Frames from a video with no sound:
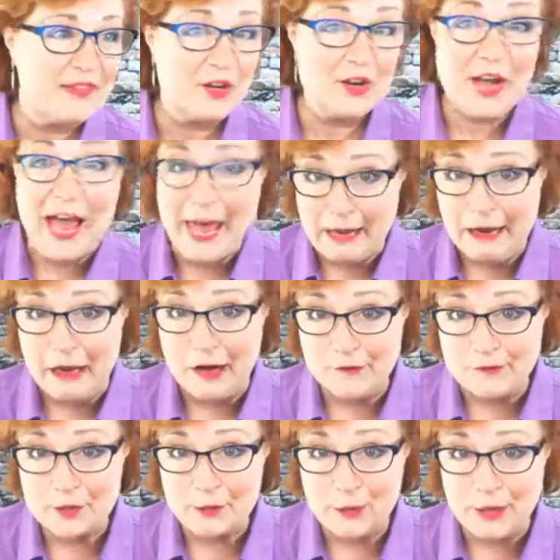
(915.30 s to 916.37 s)
They're kind of
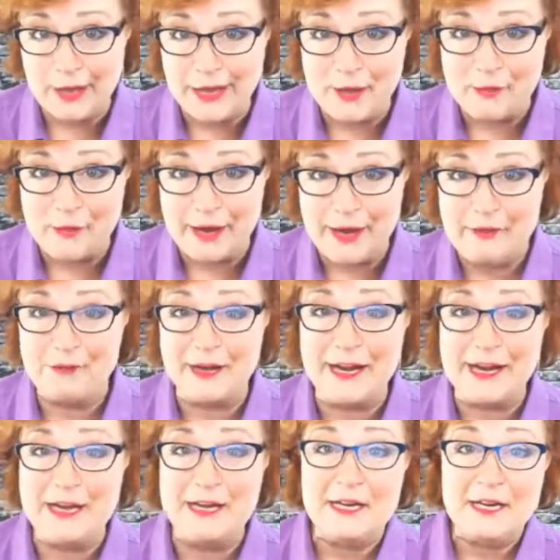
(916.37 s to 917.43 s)
comfortable anyway,
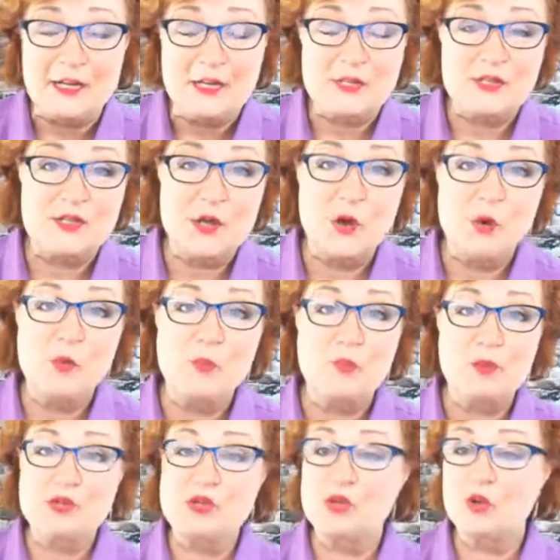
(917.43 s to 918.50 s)
right? So,
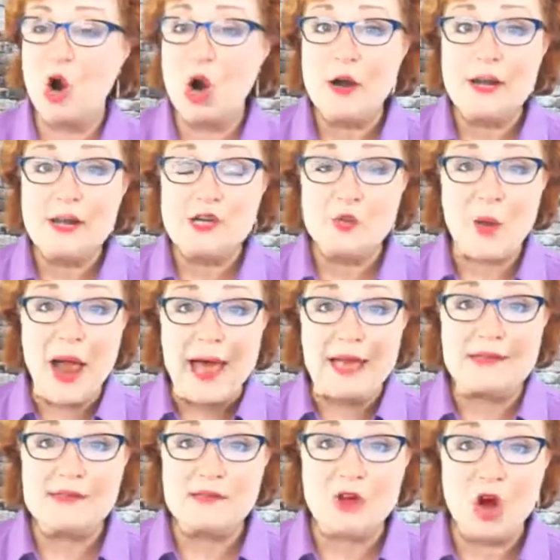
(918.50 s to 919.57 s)
but you're already
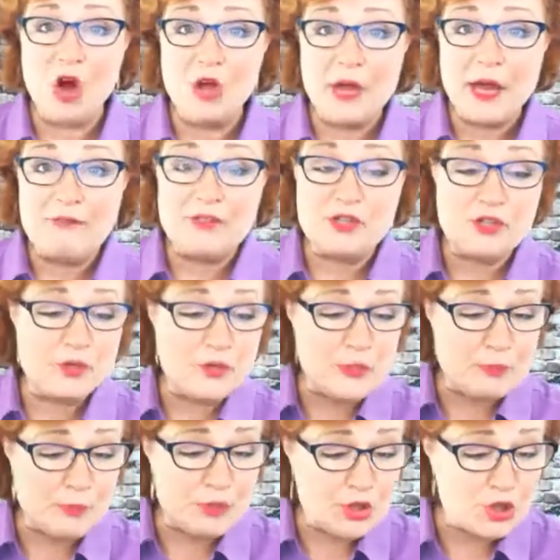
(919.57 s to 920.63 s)
dressed. All you have to do
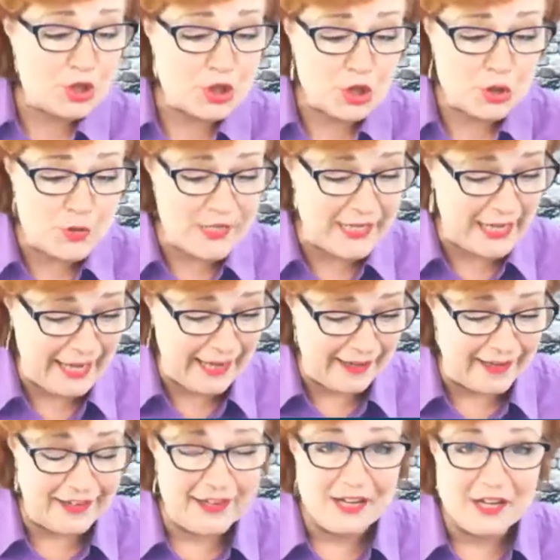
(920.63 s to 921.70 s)
is put your shoes
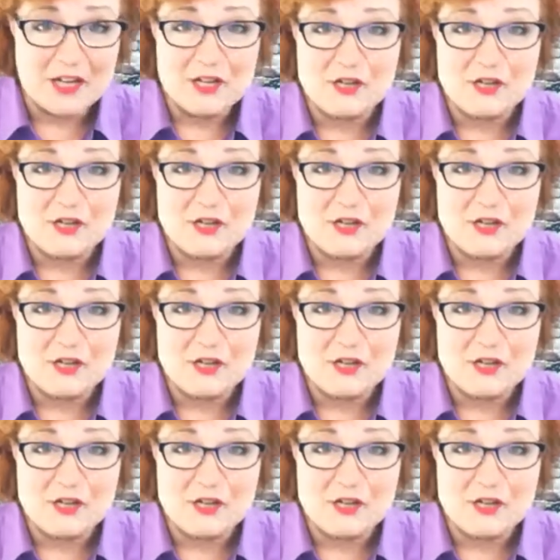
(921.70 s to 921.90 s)
on.